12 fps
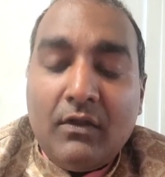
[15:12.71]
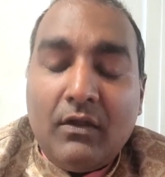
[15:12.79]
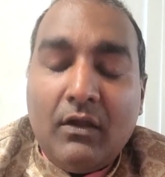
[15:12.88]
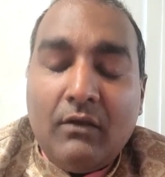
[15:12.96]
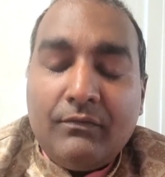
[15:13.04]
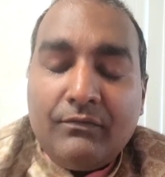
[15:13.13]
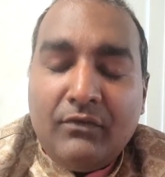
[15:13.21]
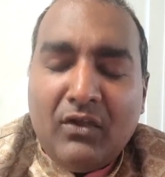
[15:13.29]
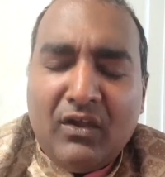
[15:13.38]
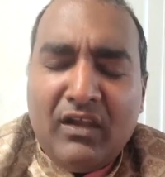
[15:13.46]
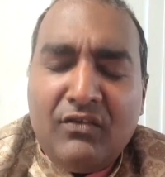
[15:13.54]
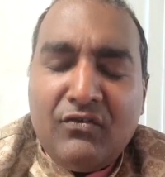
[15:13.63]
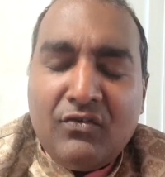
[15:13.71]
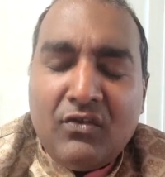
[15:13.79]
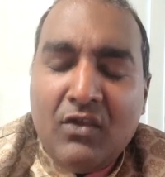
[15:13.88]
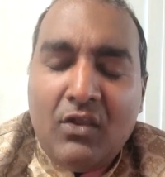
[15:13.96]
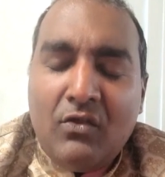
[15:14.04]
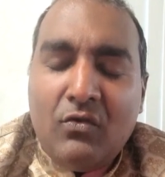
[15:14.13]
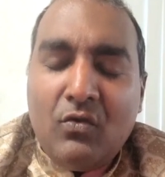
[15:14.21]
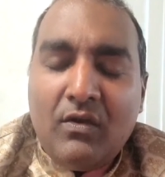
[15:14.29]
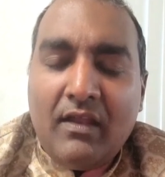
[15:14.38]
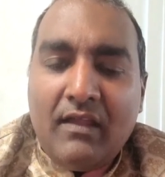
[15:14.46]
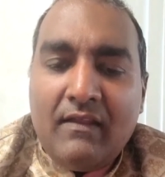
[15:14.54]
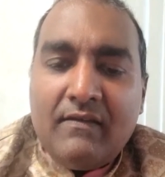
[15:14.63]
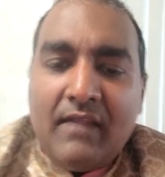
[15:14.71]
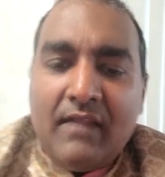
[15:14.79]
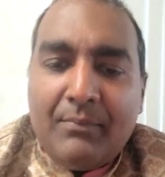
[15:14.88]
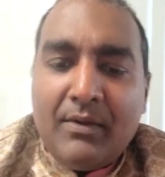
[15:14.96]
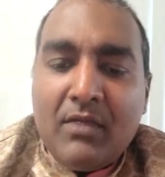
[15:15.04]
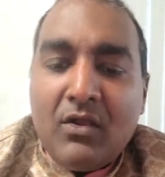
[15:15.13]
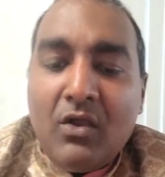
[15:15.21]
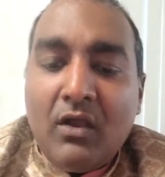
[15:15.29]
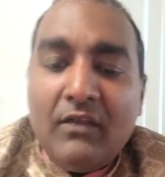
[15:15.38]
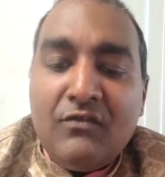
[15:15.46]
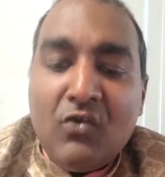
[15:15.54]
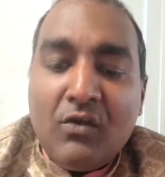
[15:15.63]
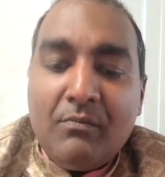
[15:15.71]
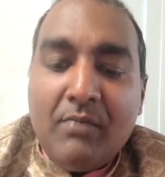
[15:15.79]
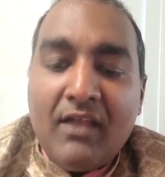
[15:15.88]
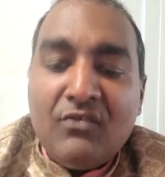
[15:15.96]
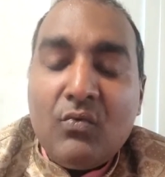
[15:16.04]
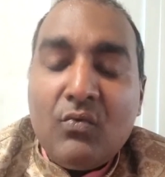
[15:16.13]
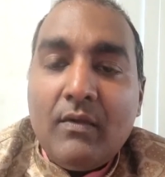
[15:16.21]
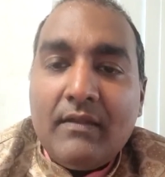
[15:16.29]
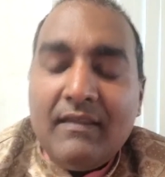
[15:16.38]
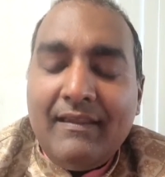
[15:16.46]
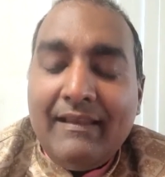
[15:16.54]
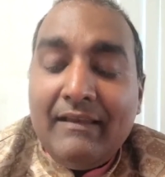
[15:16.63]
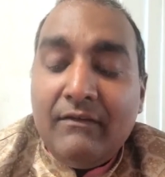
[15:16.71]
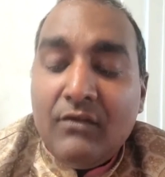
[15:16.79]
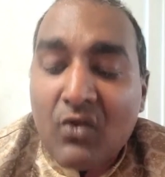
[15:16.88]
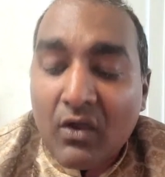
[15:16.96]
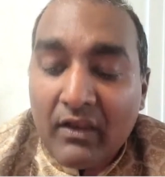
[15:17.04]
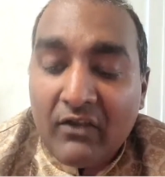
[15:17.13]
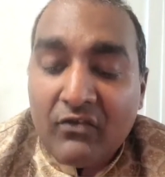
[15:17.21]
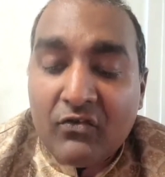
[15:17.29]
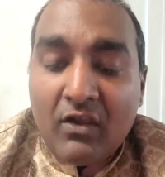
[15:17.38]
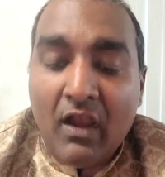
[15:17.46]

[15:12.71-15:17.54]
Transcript: of knowledge known as Naparima College, North Branch. We went to Hillview College.